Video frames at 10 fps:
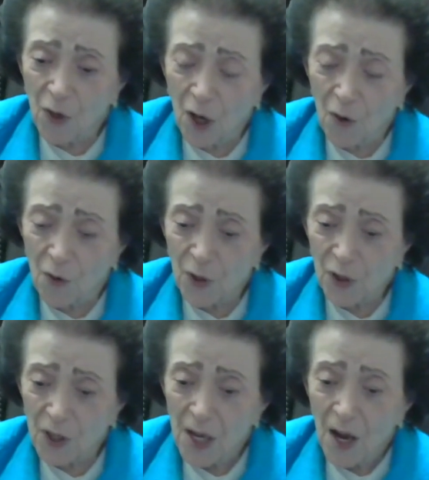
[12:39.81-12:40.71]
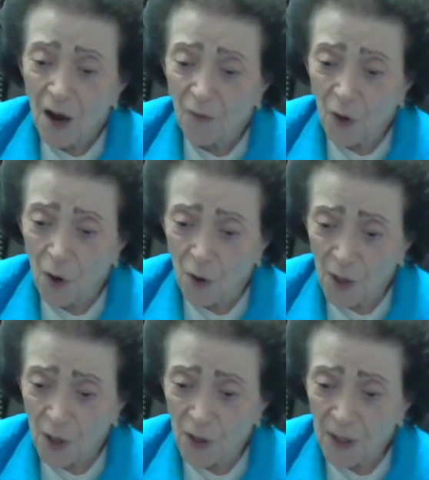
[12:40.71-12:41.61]
occurrence of
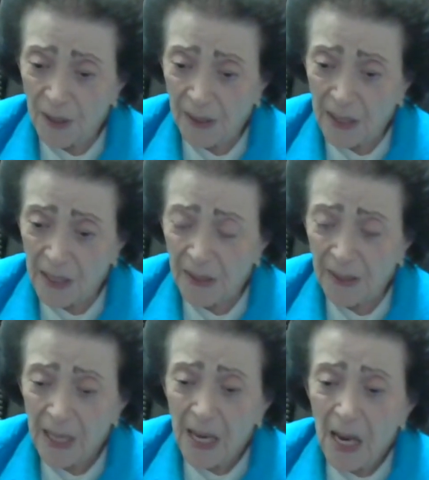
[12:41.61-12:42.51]
coronary disease.